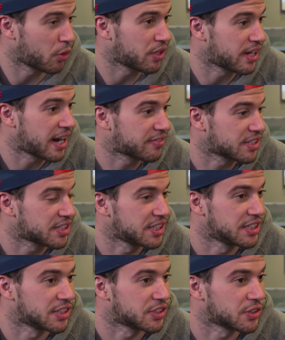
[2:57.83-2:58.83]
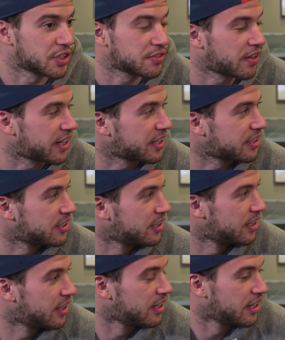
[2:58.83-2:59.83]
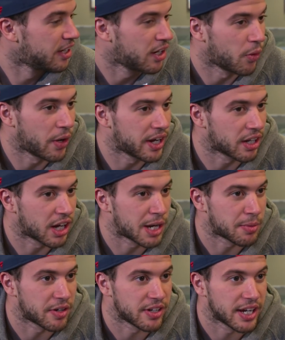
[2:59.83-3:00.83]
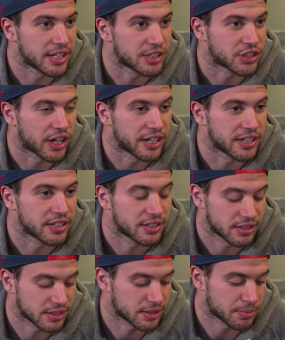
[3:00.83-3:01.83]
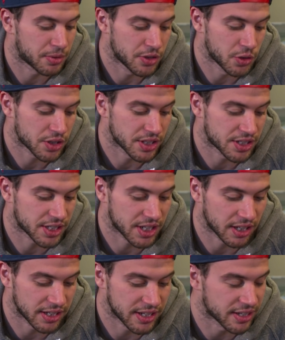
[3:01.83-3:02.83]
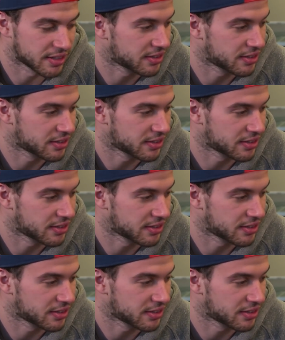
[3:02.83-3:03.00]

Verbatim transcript: than half the season. So just finding a way in the lineup every night and trying to produce consistently and